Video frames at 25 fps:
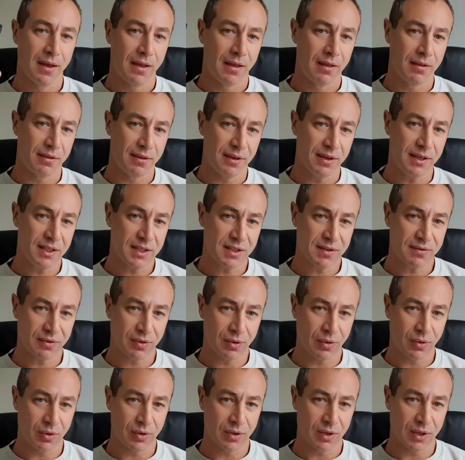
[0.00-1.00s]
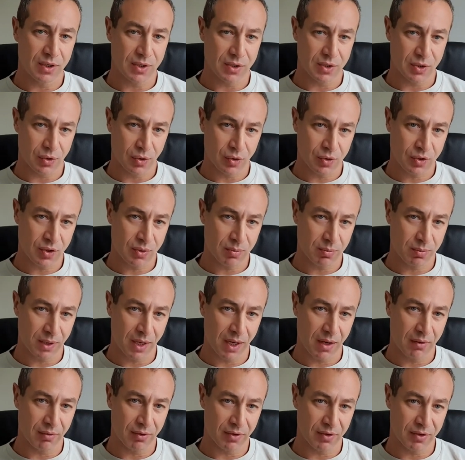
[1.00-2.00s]
This phone is not
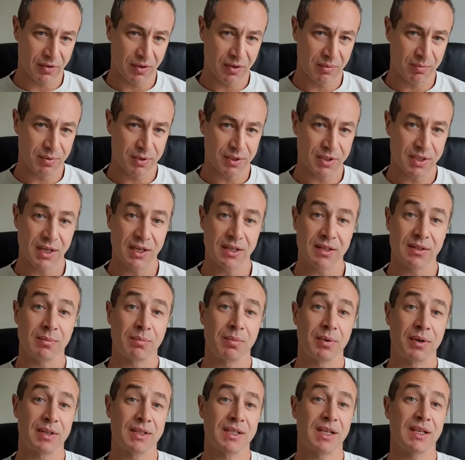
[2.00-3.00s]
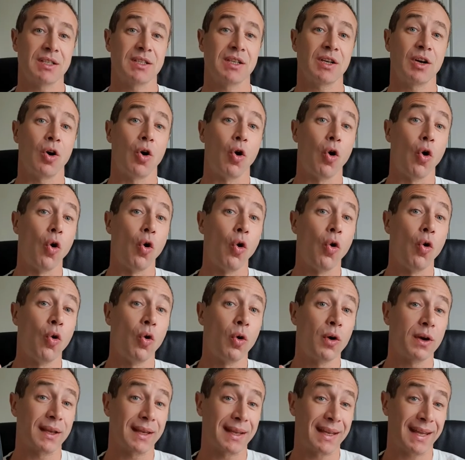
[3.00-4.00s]
supplied with screen protector
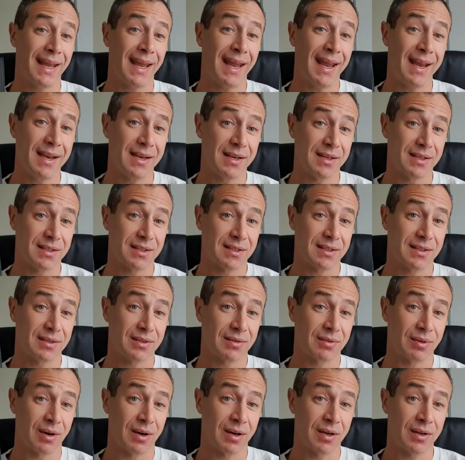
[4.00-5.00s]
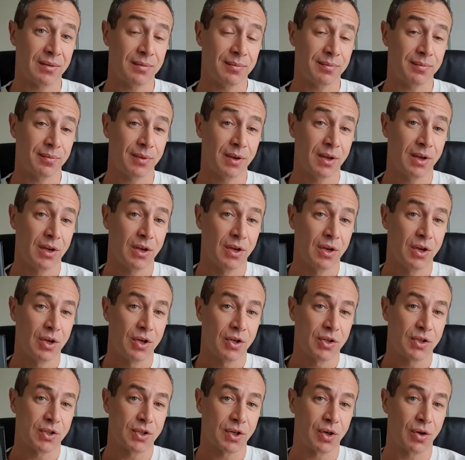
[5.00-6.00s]
or case, right?
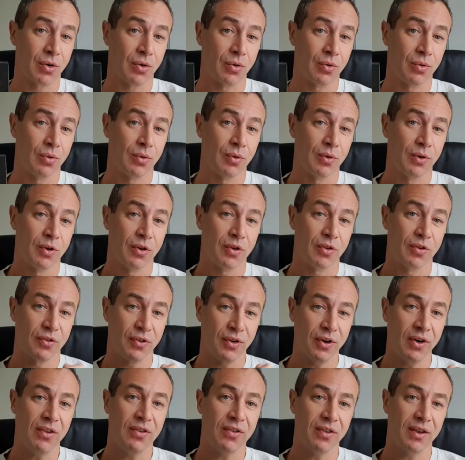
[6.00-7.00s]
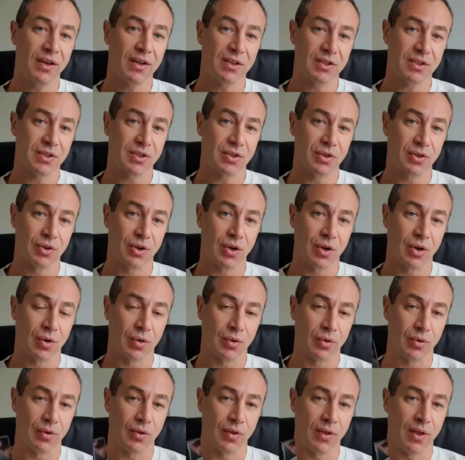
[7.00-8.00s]
So three things to
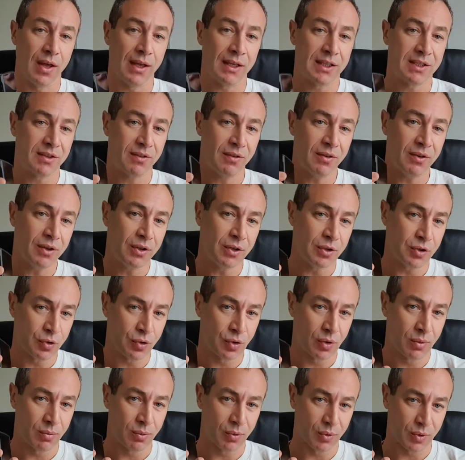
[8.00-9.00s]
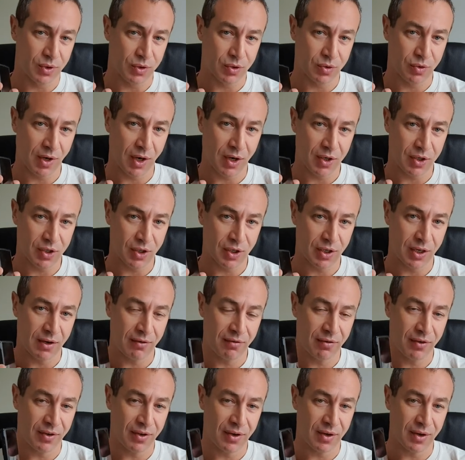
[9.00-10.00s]
know. It's very durable structure and
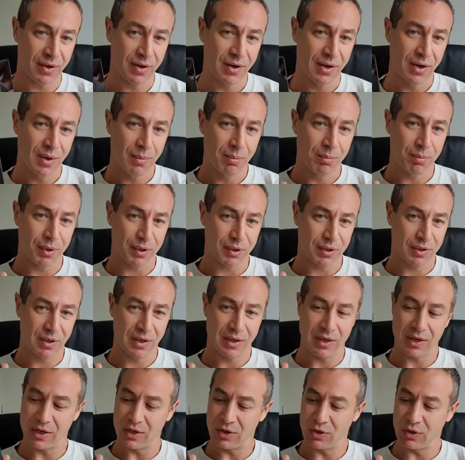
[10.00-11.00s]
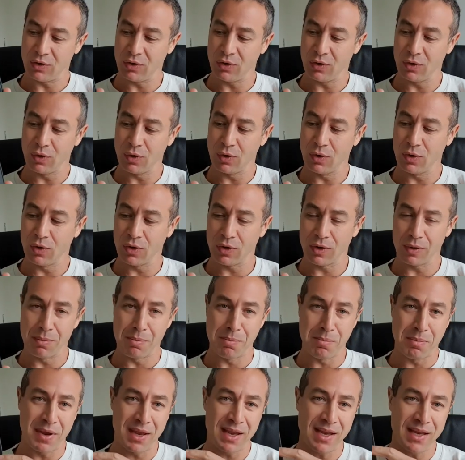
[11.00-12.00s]
everything, but your
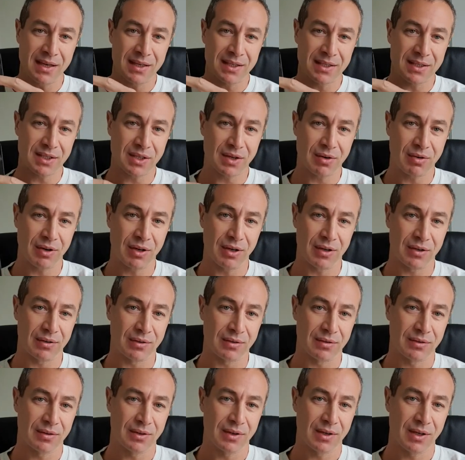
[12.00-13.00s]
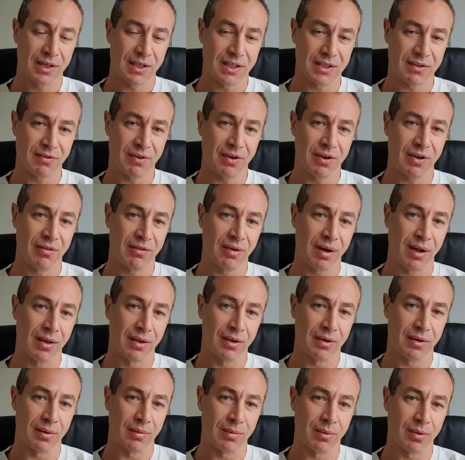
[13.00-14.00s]
big screen is very
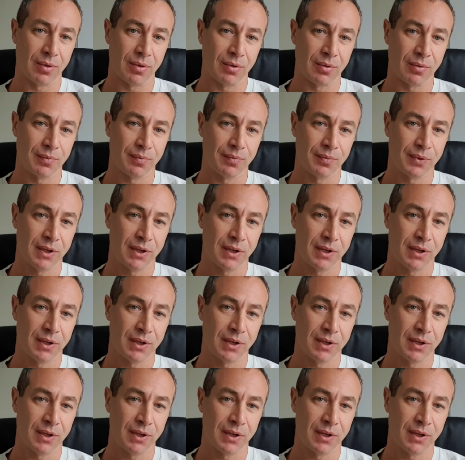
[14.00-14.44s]
vulnerable.